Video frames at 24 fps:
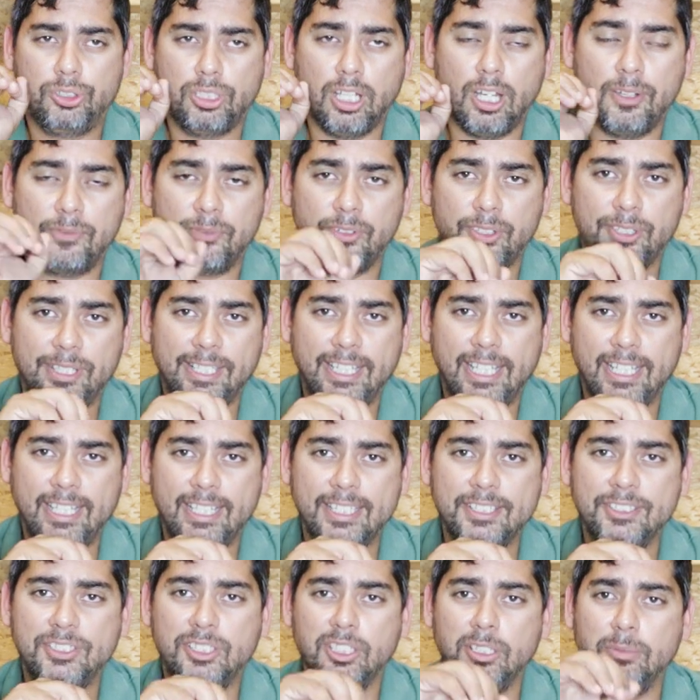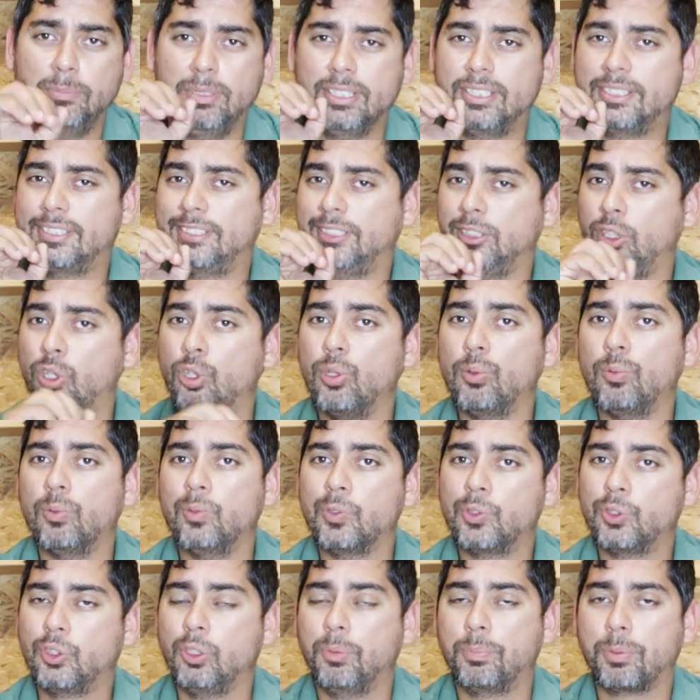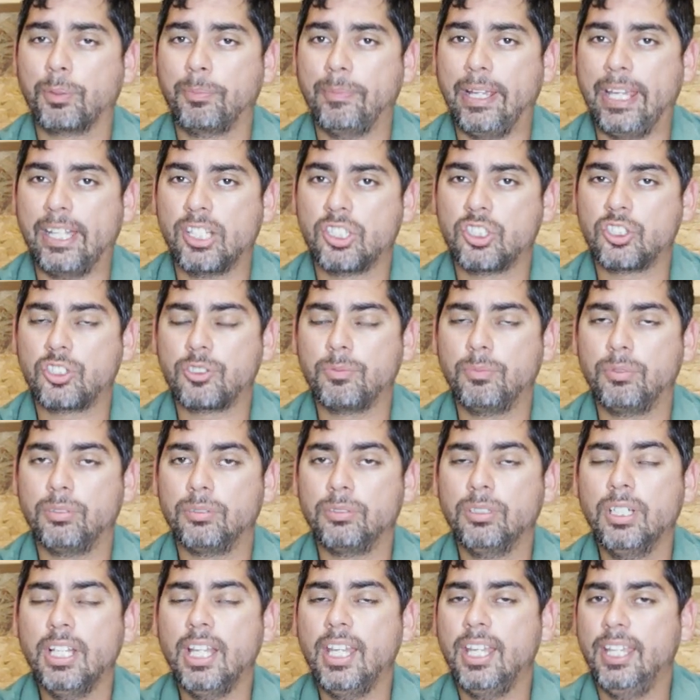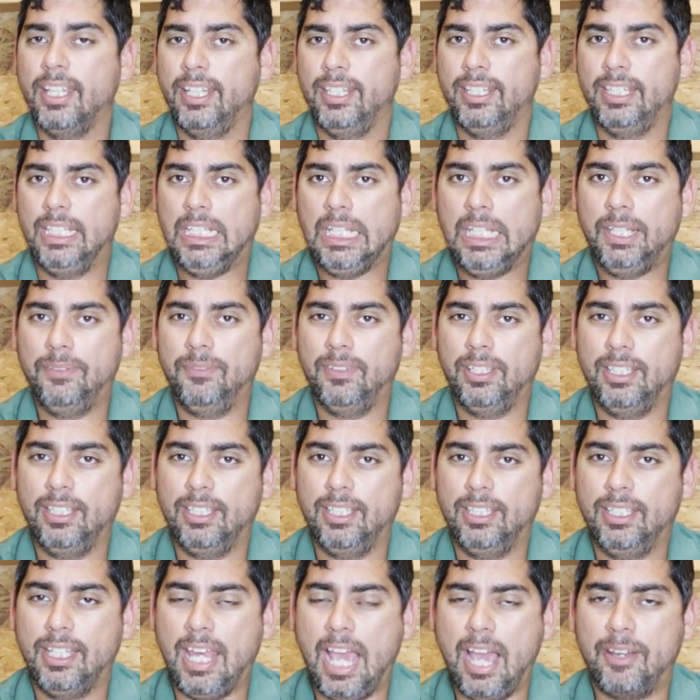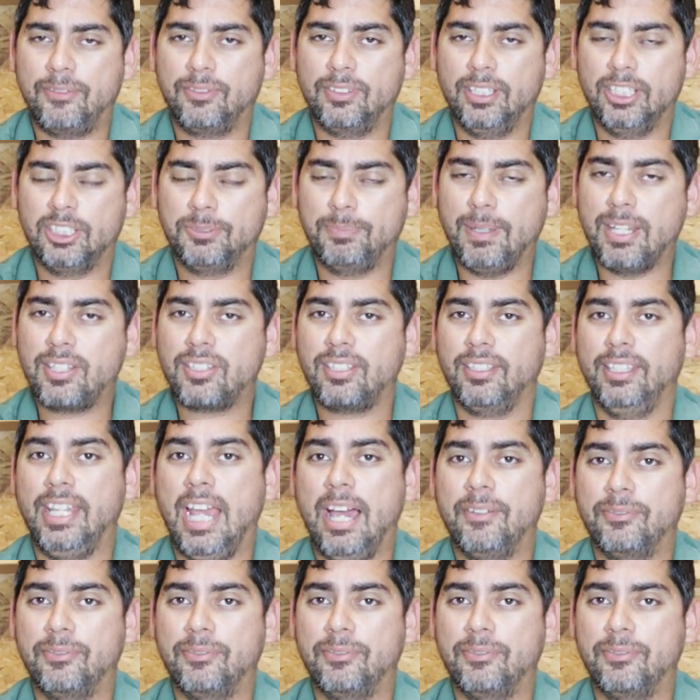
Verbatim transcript: tougher to get into, but still super manageable, even after, especially